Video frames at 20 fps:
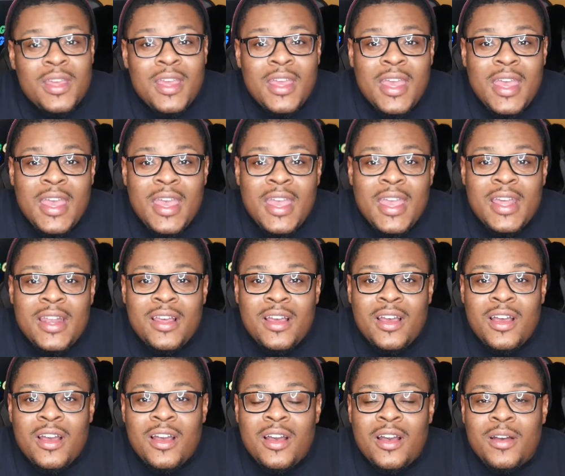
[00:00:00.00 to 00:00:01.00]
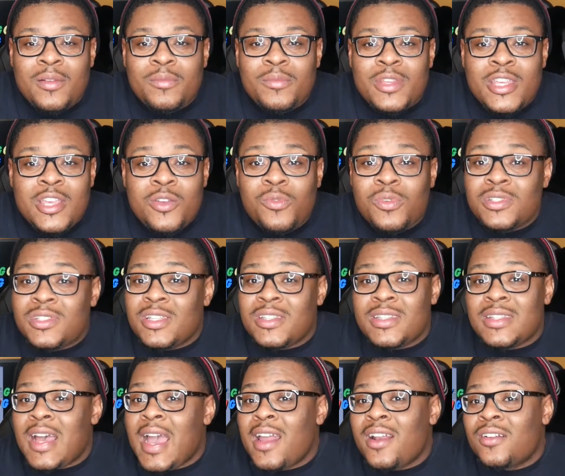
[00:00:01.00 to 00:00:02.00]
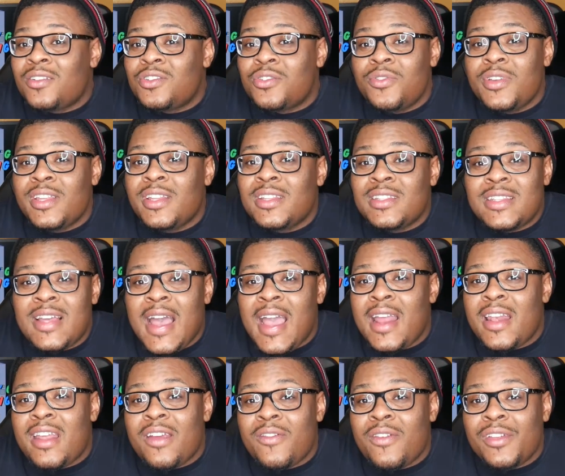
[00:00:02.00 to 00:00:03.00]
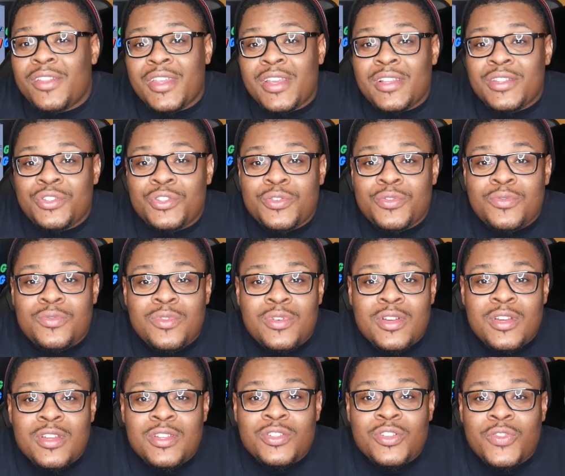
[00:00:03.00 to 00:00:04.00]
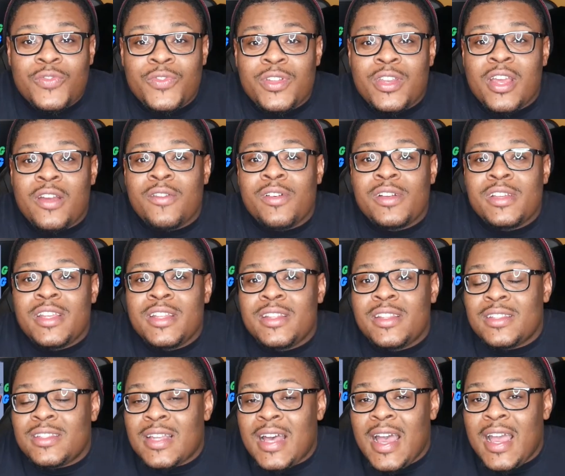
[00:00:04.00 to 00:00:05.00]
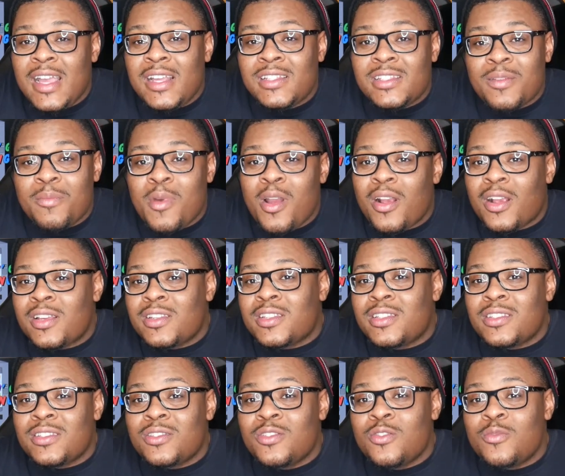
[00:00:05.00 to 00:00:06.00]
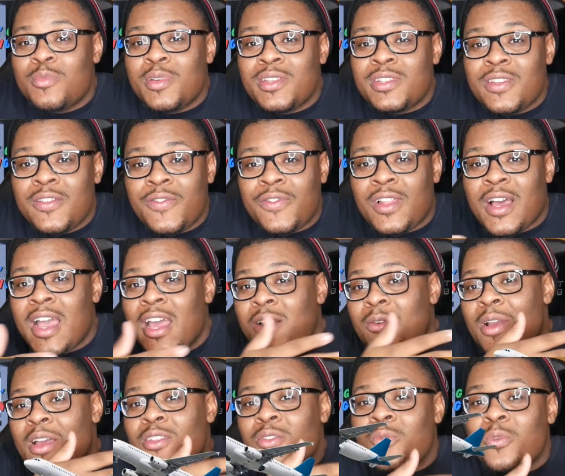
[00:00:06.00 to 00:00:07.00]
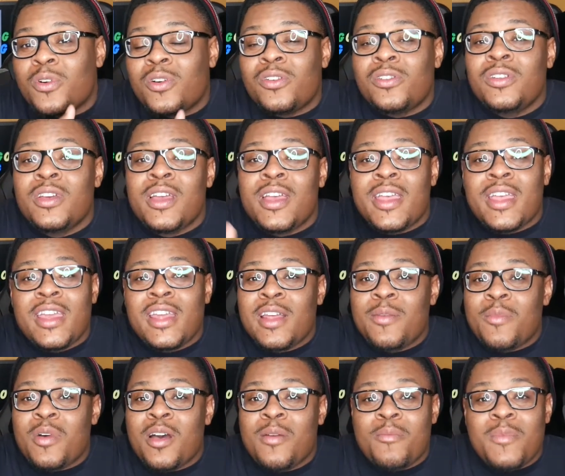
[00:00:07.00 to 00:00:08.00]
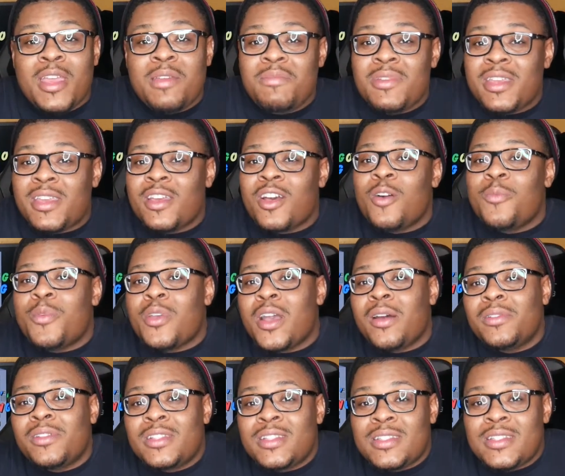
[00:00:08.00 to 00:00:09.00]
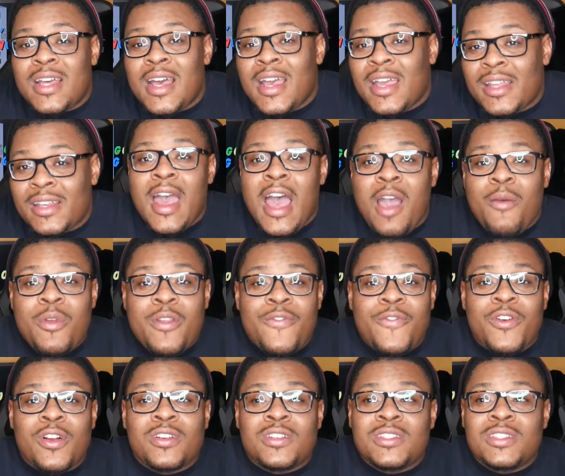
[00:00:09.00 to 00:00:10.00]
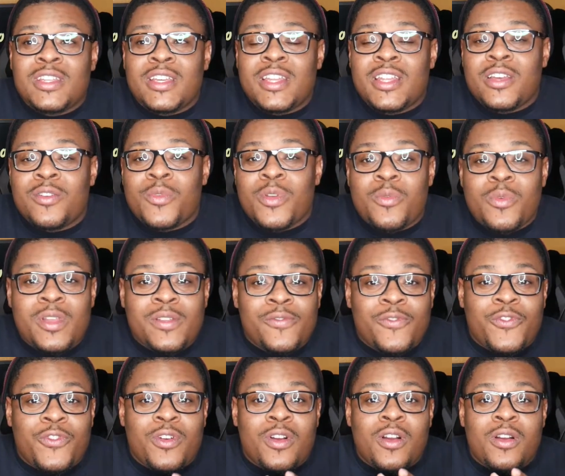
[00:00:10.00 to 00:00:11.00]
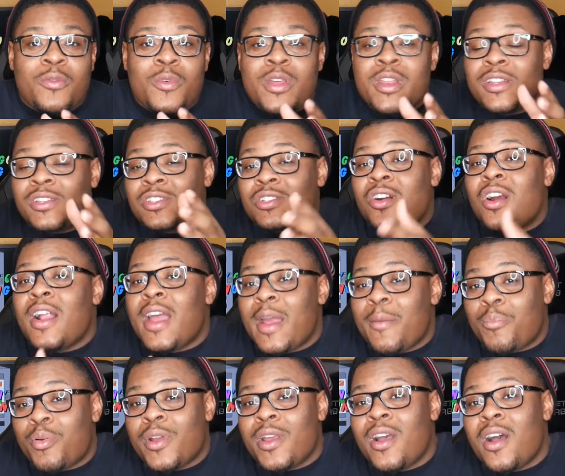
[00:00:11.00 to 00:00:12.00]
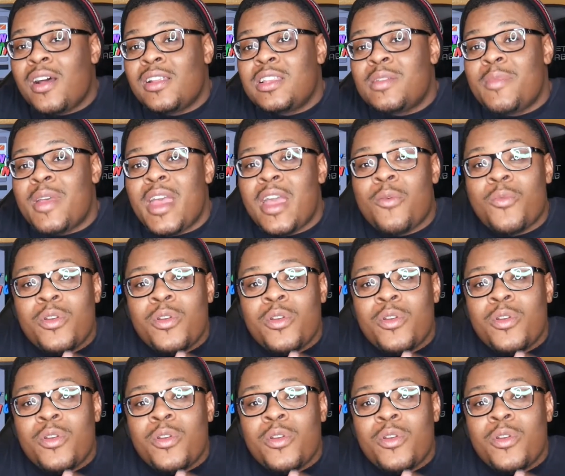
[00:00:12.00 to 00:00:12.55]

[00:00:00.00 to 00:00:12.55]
And he was the designer too. He designed everything too. So if you never need designs and Marcus isn't too busy flying around the world, hit him up. Maybe he can help you out with design. How we first did it, we didn't start at print on demand.